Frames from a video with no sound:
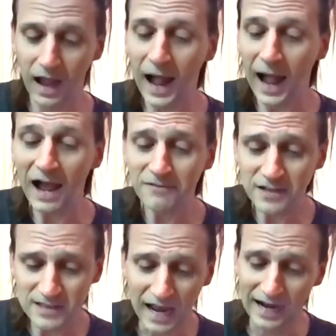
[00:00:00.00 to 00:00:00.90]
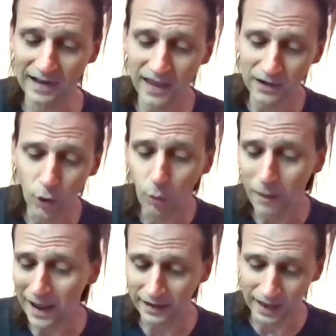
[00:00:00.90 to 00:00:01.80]
I've decided that no
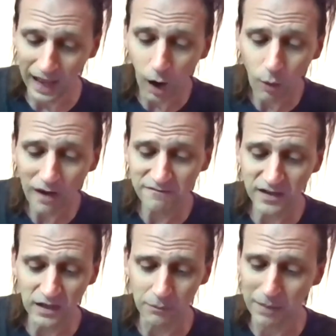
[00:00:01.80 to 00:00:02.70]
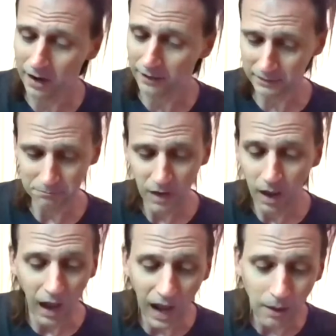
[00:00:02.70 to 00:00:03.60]
matter how I feel about it,
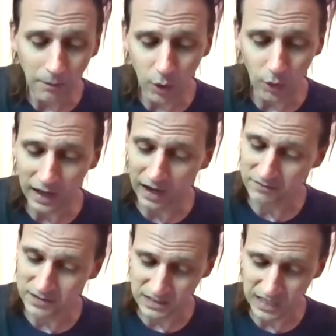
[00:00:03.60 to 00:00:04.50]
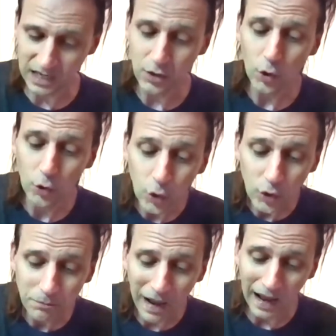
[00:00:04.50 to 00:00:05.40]
I'm going to have to say
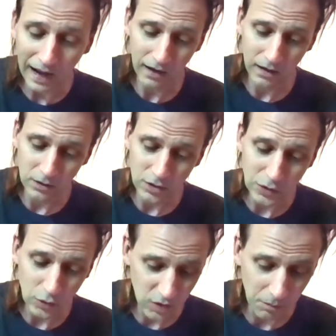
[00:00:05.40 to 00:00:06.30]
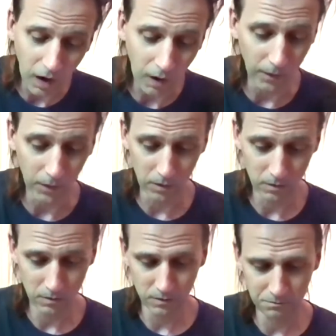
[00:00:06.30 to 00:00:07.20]
goodbye to you tomorrow.
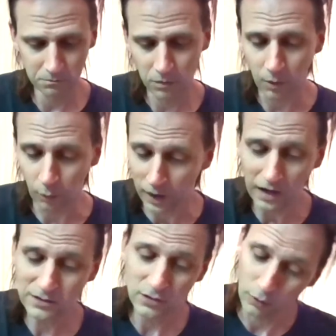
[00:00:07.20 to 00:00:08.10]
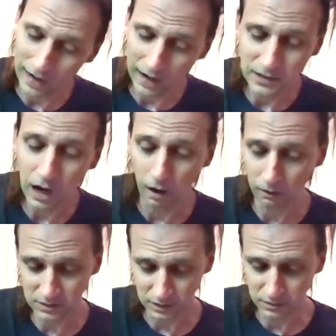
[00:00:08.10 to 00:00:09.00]
Raxo and I
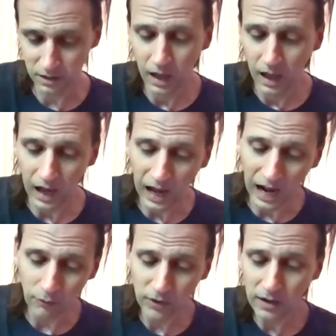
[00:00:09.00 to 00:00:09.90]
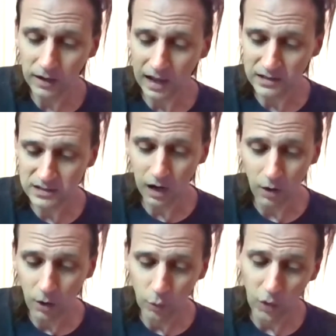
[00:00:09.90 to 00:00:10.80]
talked, and I realized I
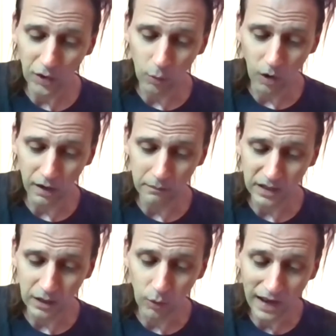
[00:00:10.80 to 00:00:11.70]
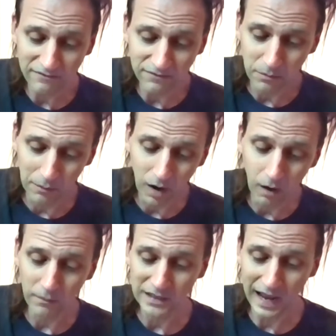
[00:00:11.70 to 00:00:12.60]
wouldn't want to be away from my
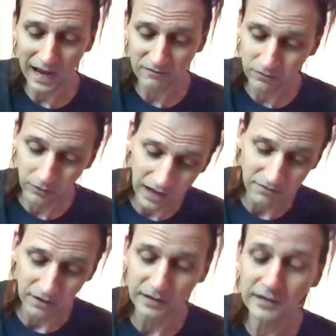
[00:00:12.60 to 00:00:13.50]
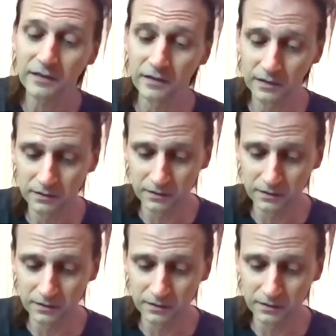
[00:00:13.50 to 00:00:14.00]
mom and dad forever either.